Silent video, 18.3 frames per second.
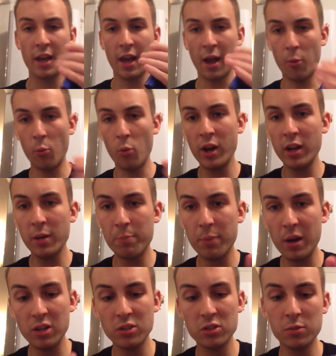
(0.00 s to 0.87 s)
And where the
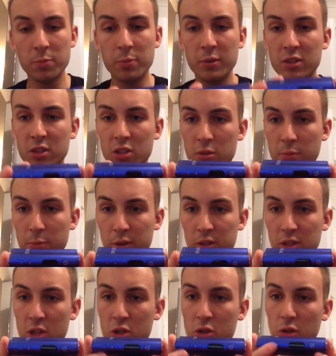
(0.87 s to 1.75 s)
buttons are
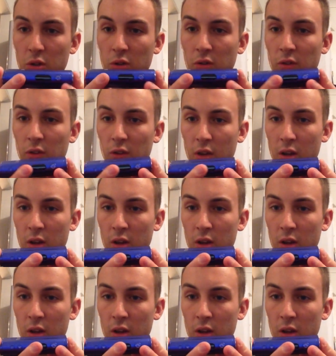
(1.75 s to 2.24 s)
positioned,